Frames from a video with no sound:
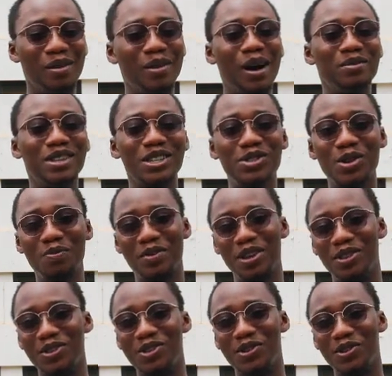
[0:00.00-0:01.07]
I'm just
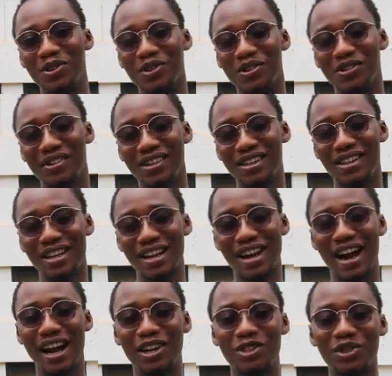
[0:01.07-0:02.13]
hoping to
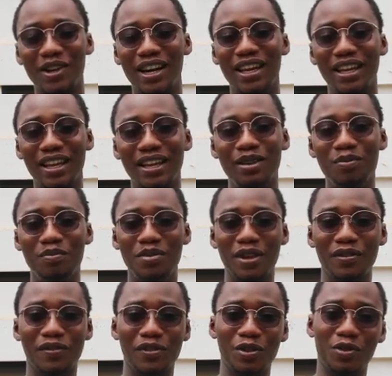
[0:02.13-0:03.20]
actually be
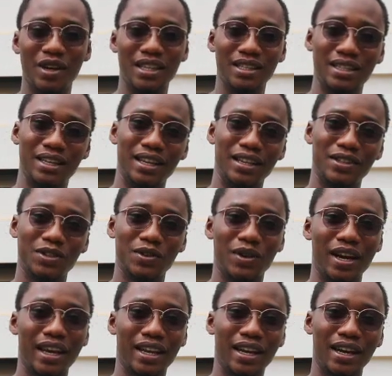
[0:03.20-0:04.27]
fluent in it, so
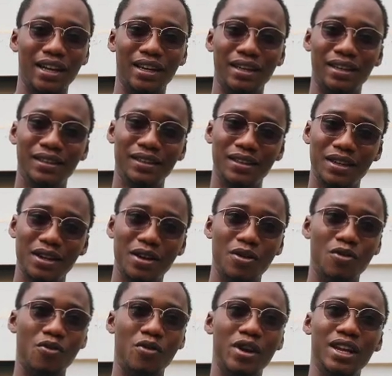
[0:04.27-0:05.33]
I can
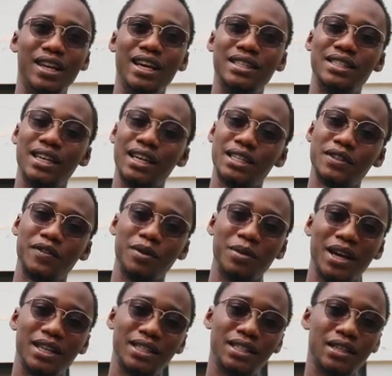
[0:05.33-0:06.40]
read the text for
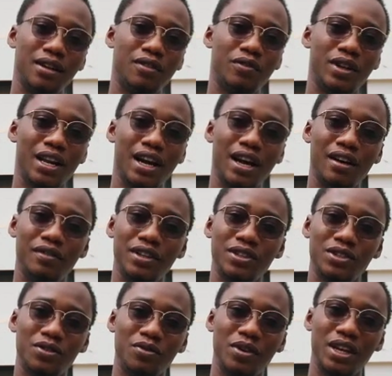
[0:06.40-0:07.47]
myself without having
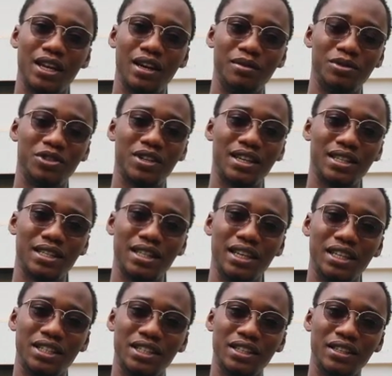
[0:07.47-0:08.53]
to read
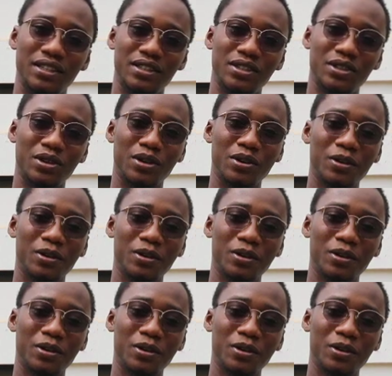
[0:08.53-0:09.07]
translations. So